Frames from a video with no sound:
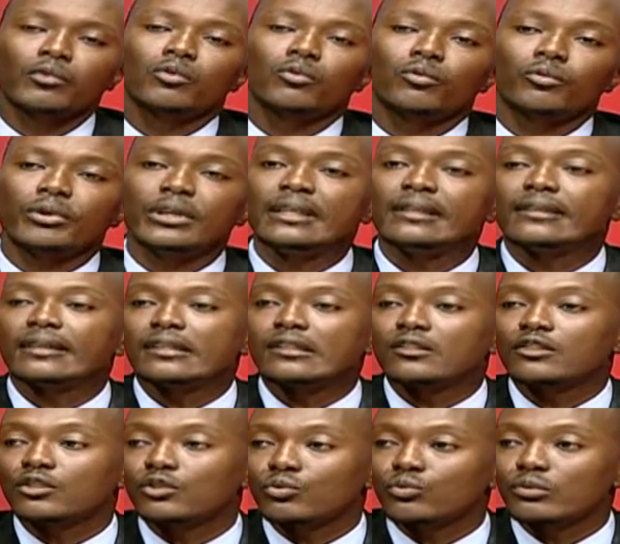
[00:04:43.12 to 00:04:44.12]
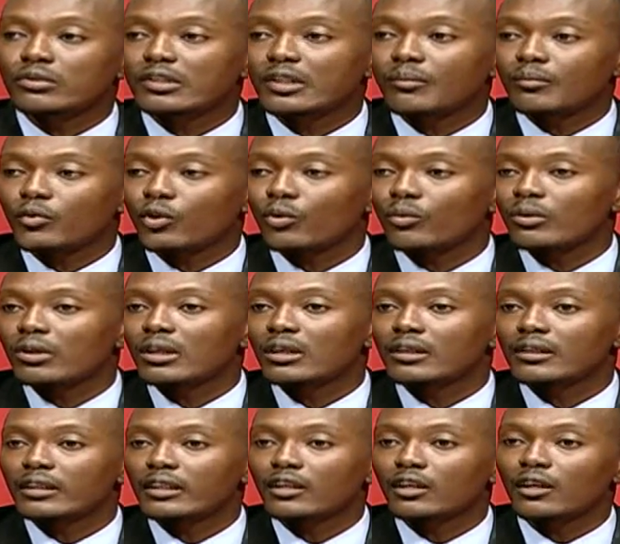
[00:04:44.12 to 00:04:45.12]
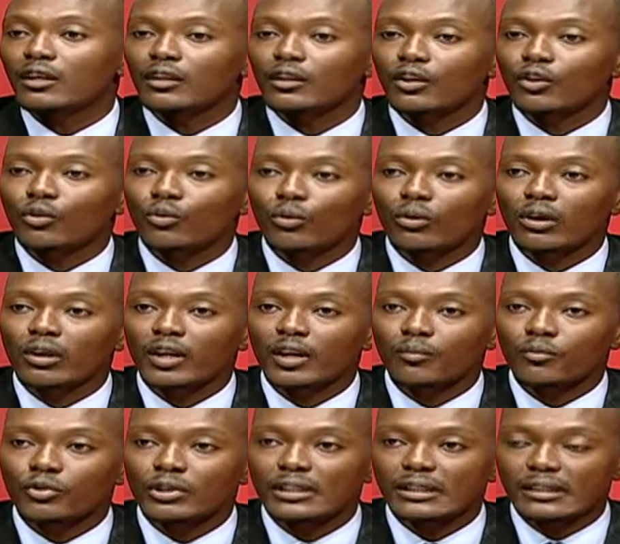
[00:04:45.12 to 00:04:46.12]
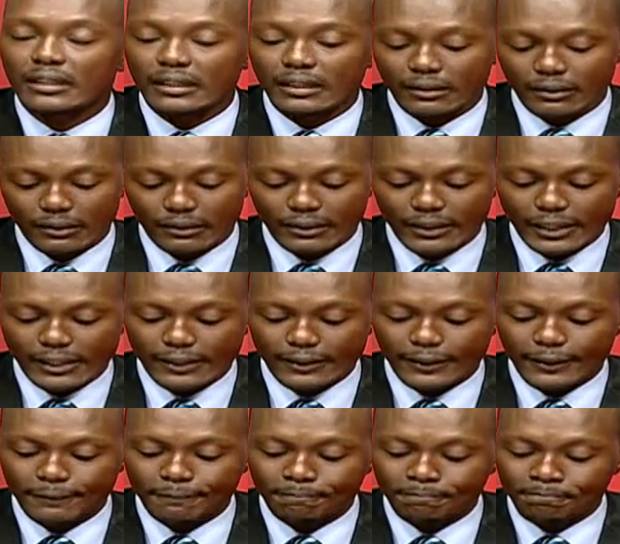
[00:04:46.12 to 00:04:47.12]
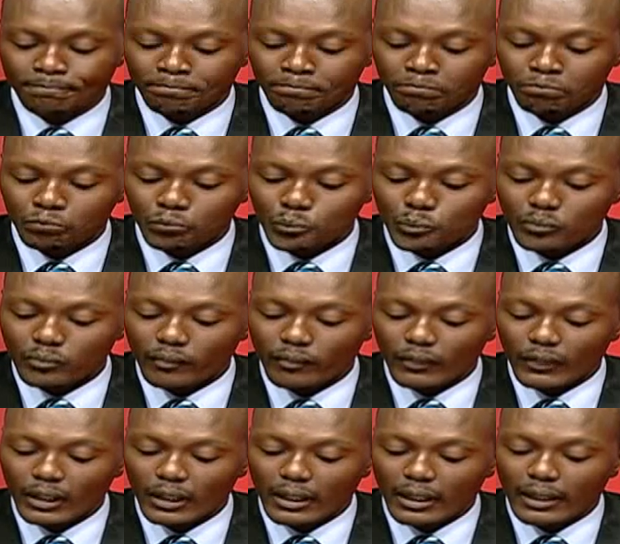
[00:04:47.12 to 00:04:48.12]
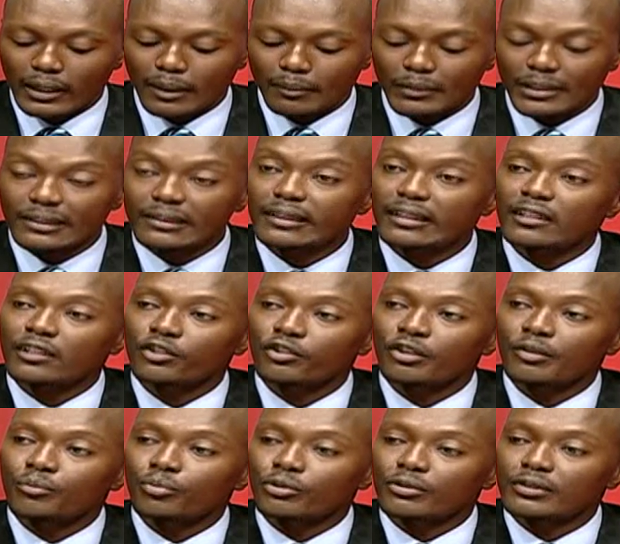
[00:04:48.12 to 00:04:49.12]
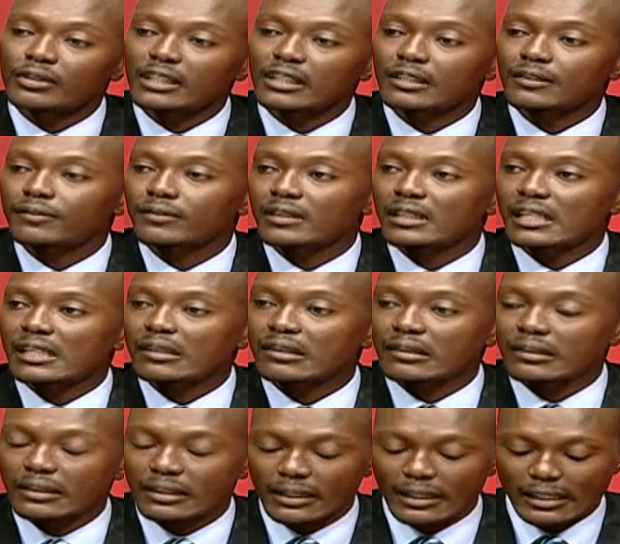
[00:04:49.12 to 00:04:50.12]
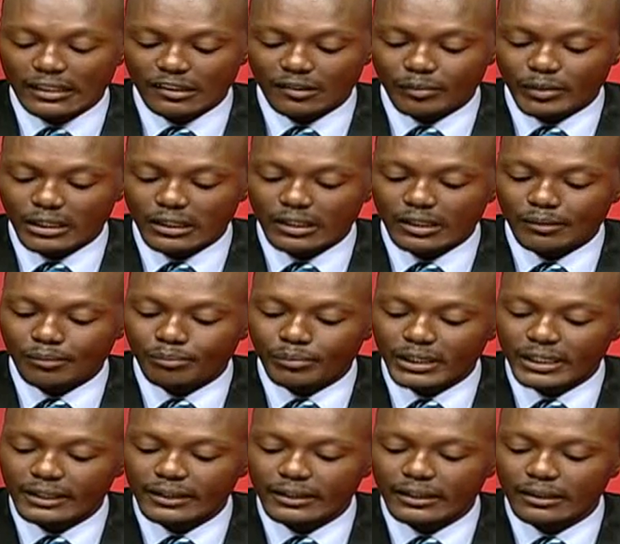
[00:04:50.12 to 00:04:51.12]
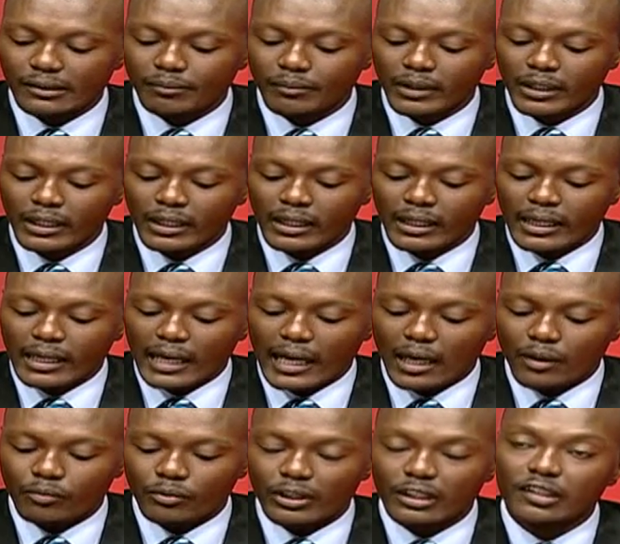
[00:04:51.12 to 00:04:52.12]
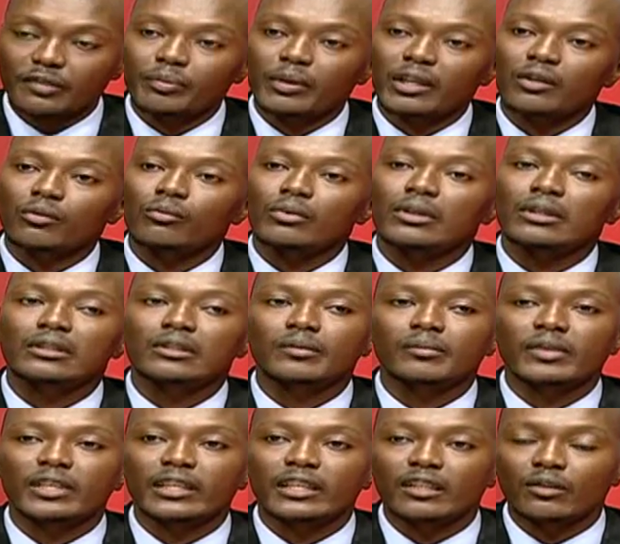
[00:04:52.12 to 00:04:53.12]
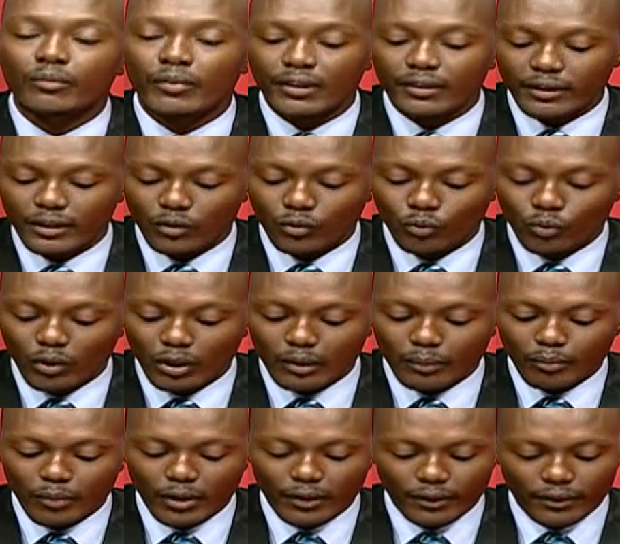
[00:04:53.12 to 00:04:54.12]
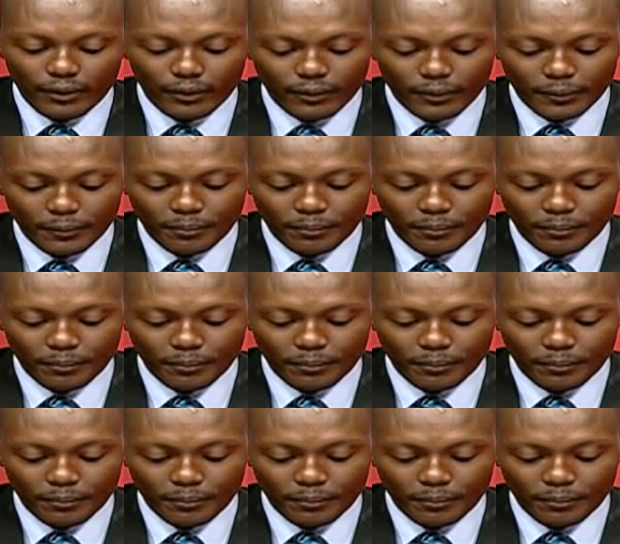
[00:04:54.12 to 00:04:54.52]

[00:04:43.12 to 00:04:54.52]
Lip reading: We intend to do some more work on the Calder Hall Community Center. The tendering process for that has been completed, and we expect work to begin within 1 month.